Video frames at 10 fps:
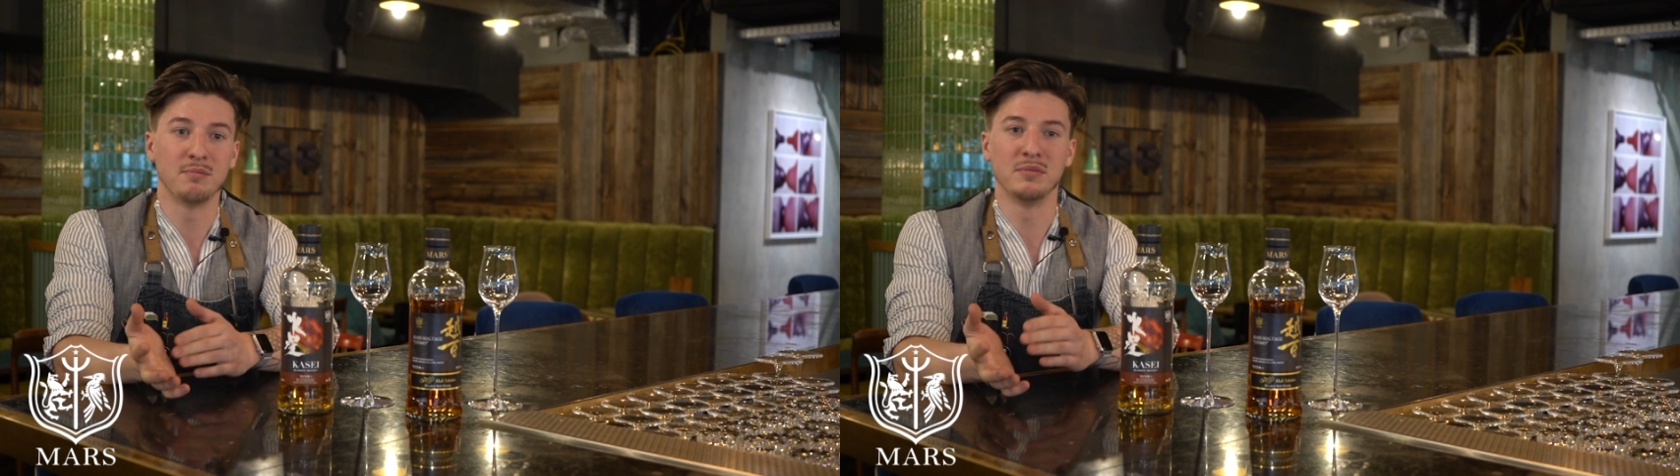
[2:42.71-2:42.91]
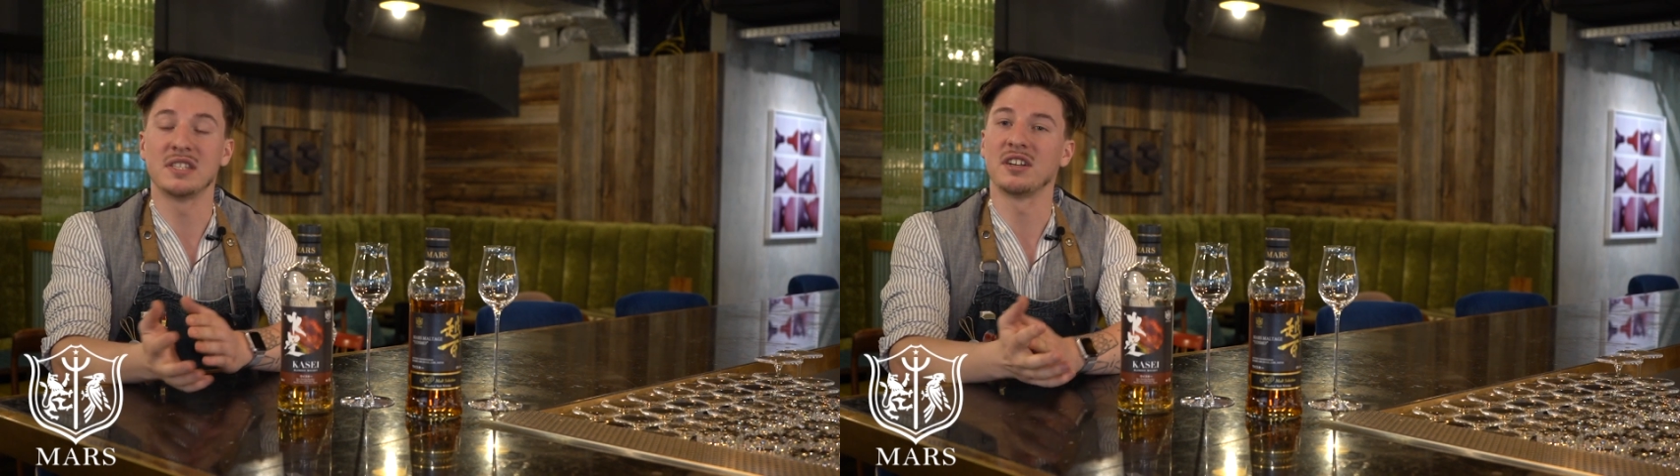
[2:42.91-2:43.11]

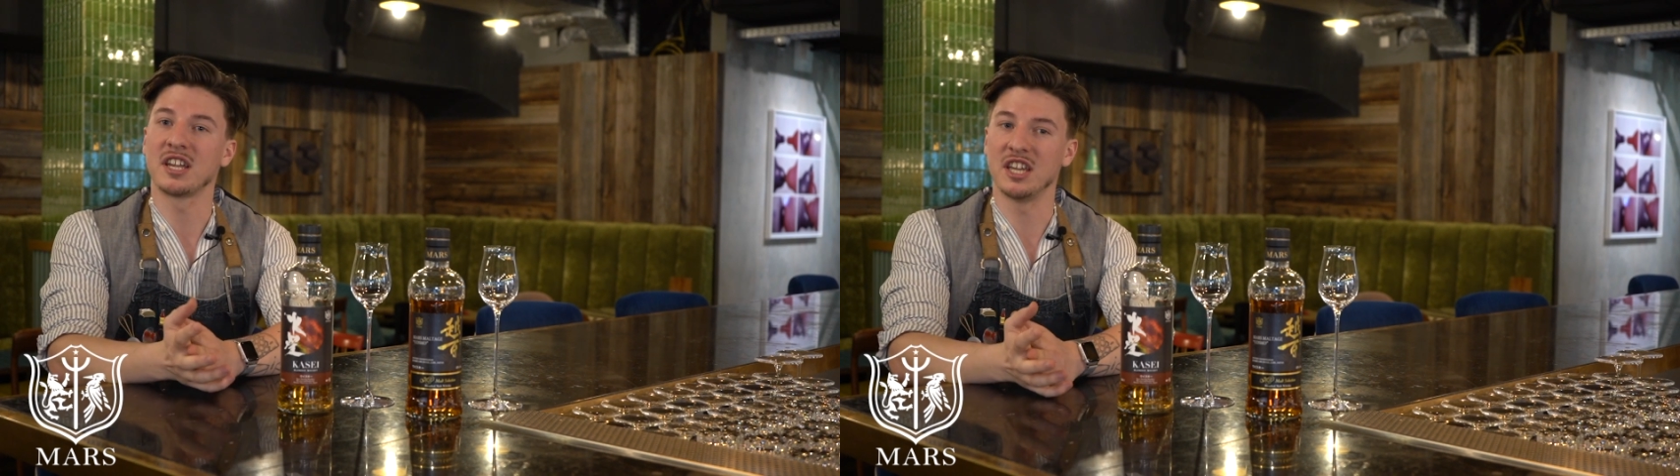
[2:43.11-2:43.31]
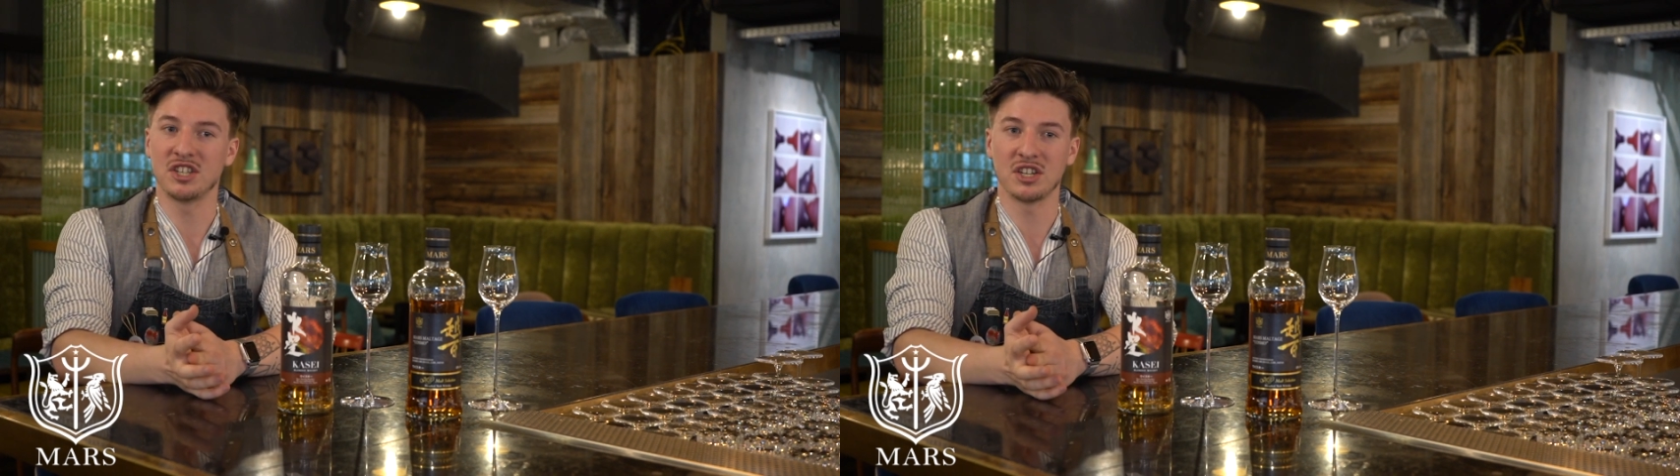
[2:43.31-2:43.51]
Mr.
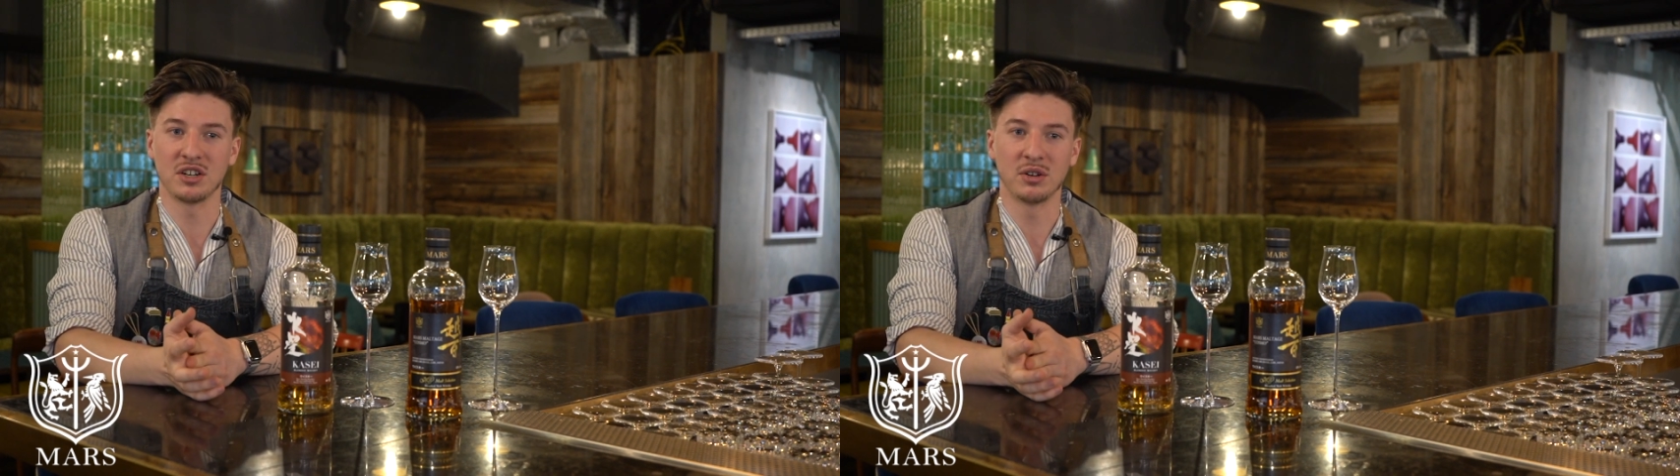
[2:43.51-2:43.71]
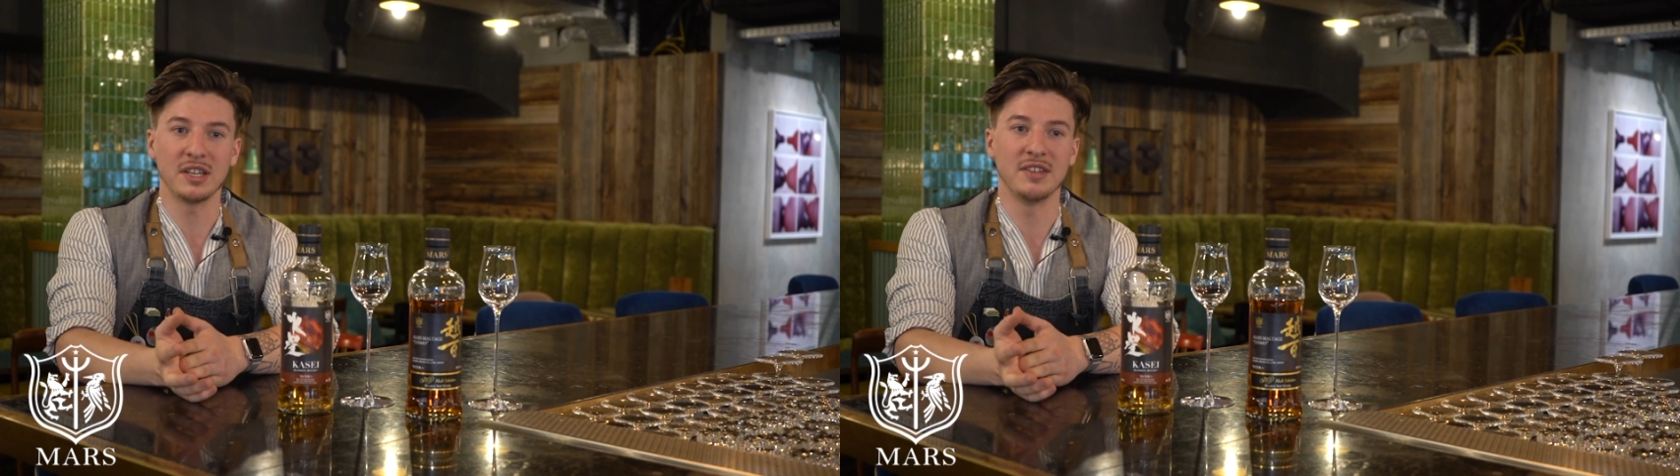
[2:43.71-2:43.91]

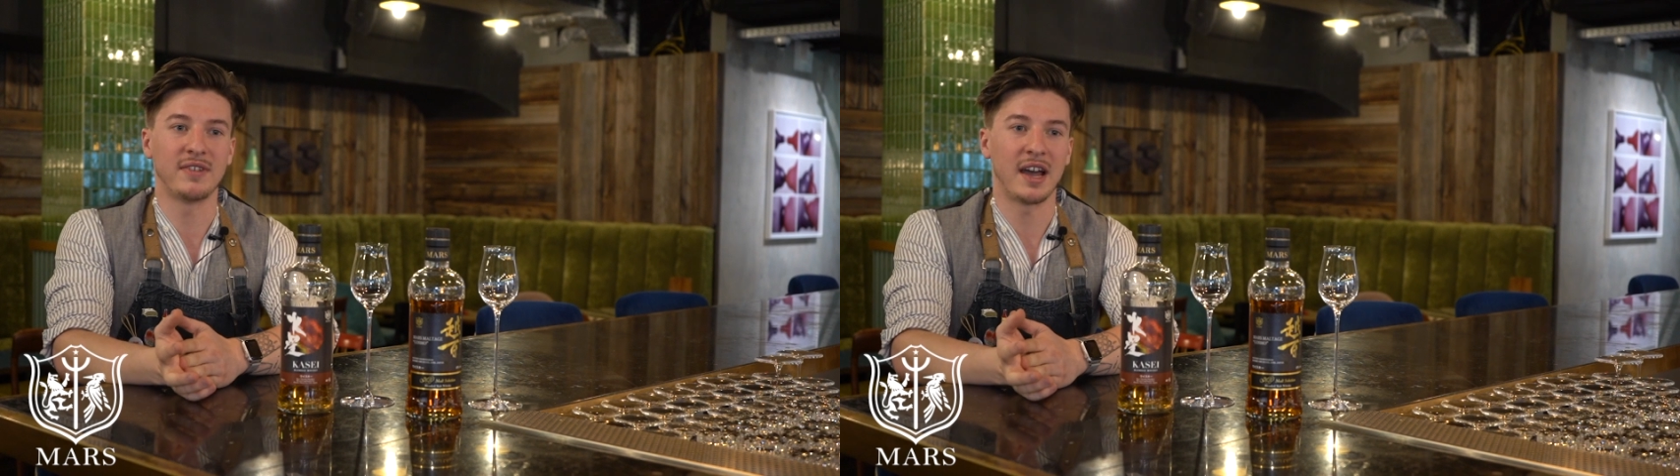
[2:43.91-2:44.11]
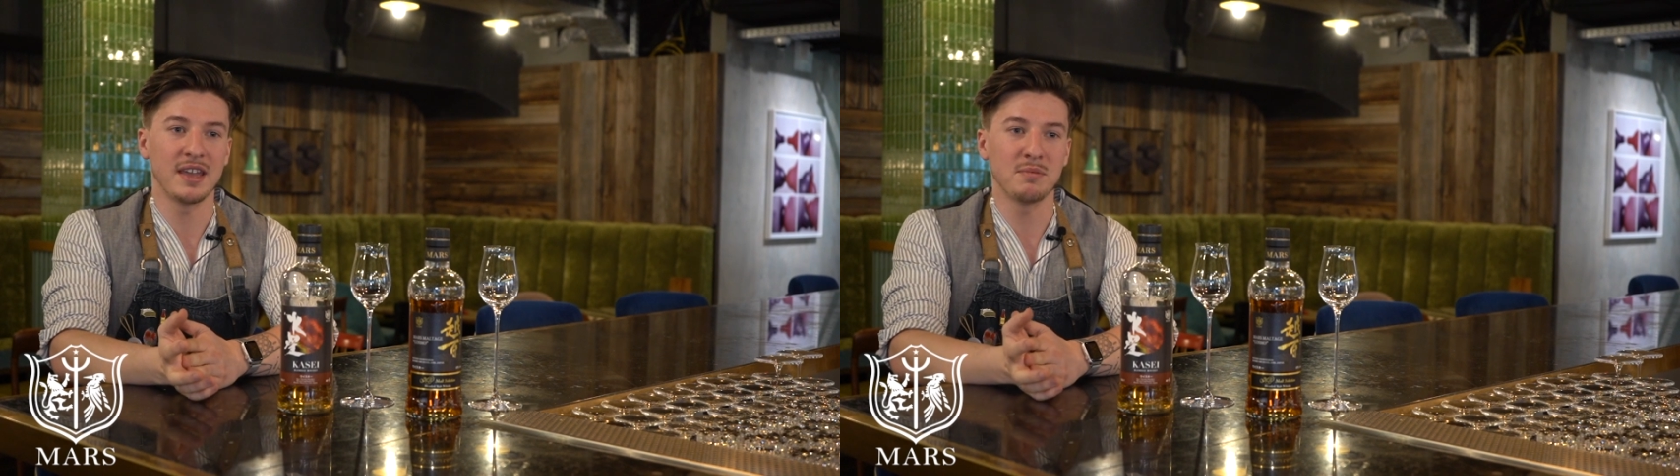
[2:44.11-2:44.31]
Kichiro
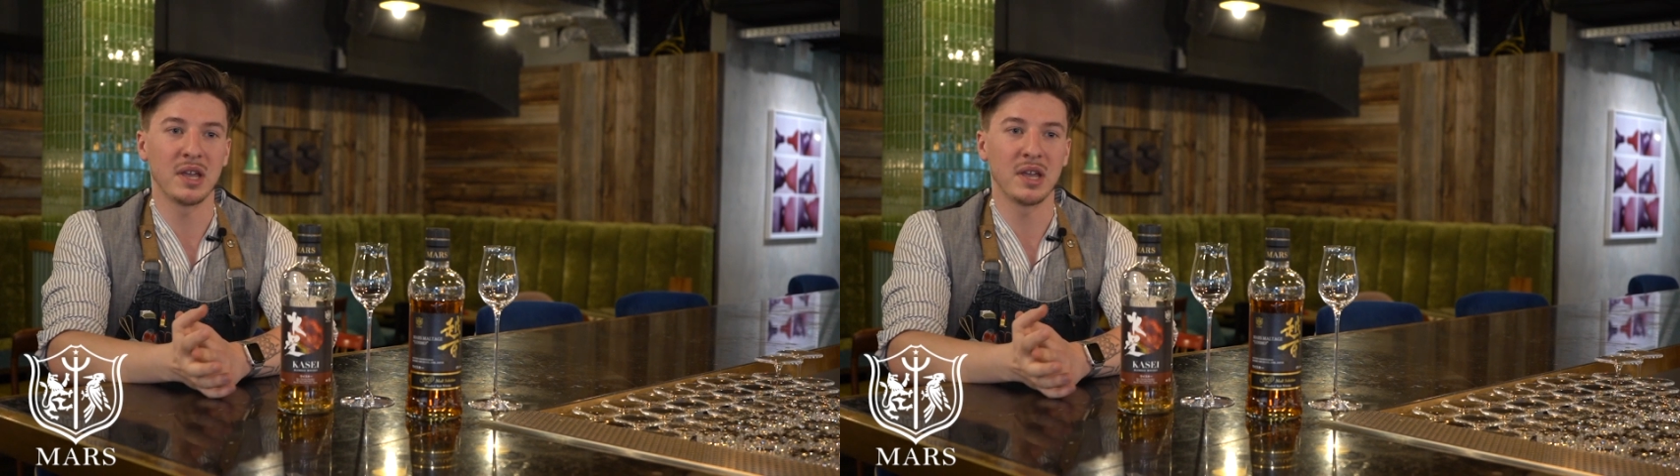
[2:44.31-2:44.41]
Iwai